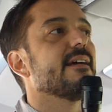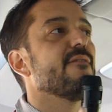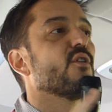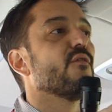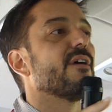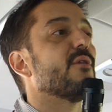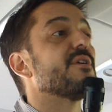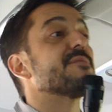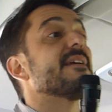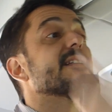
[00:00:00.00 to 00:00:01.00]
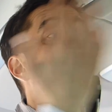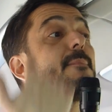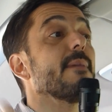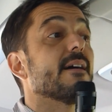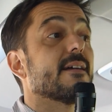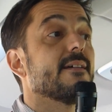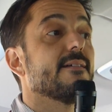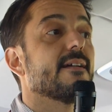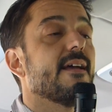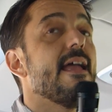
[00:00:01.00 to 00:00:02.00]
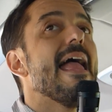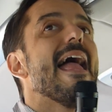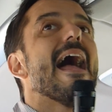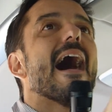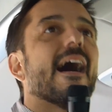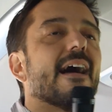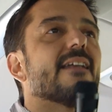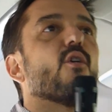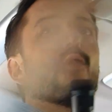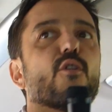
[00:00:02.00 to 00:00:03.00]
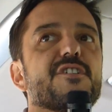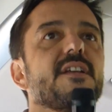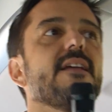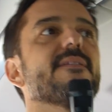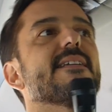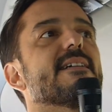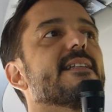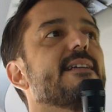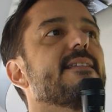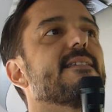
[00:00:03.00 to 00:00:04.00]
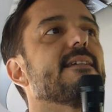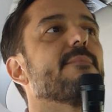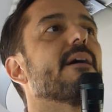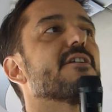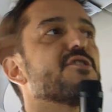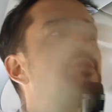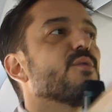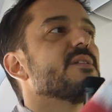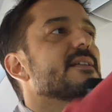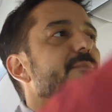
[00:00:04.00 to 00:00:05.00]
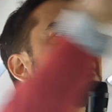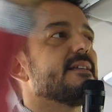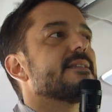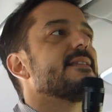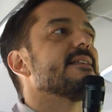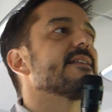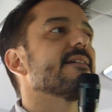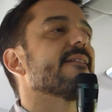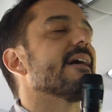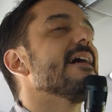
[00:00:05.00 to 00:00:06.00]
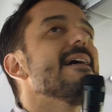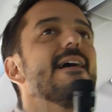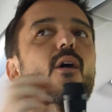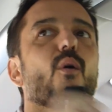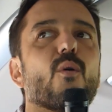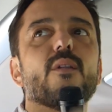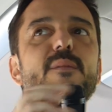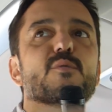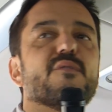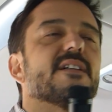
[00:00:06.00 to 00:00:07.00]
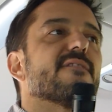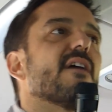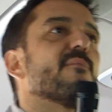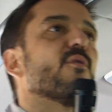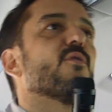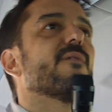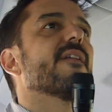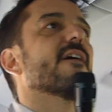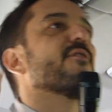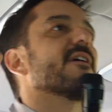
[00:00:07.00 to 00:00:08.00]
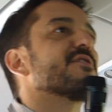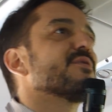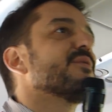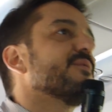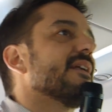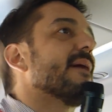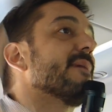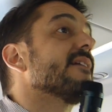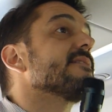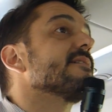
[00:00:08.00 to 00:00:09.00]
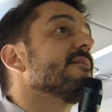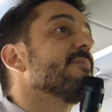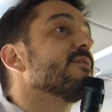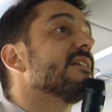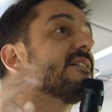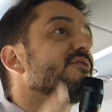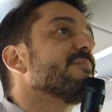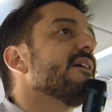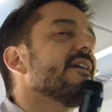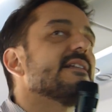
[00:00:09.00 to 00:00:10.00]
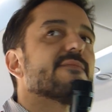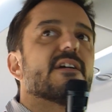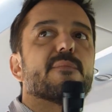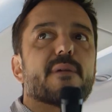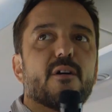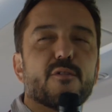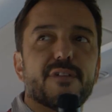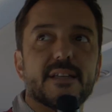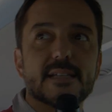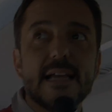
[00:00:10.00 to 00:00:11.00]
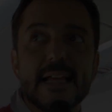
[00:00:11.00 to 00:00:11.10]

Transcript: Yeah. Volver, which means come back, okay? And although she lives in a city, but shows a bit this area. All the movies of Almodovar, they're gonna show La Mancha, because he's from here and he's very proud of it.